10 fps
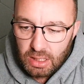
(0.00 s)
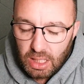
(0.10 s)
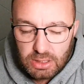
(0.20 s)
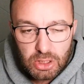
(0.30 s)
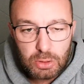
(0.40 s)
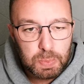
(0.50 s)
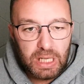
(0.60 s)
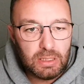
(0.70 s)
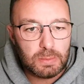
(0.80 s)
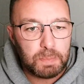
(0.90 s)

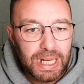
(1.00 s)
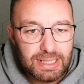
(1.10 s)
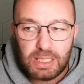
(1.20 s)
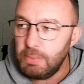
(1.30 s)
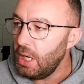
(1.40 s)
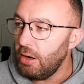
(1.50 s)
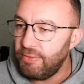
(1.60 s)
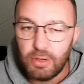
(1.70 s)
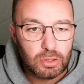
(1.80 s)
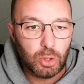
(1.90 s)
pissing me
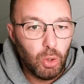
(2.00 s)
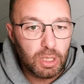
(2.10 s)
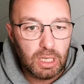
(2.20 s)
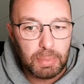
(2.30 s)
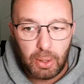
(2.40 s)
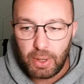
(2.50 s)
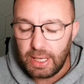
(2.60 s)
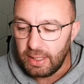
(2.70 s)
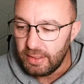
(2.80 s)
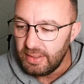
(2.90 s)
off talking about it.